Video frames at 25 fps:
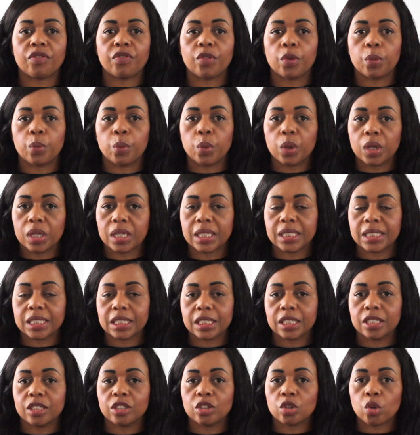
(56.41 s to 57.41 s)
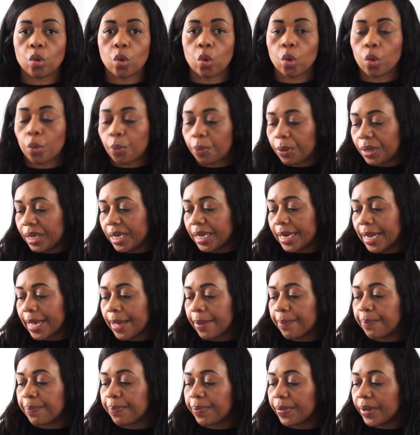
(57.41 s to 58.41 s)
from Wilkinson's or
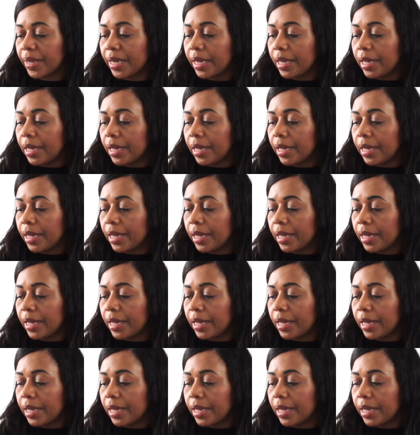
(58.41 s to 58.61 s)
B&M.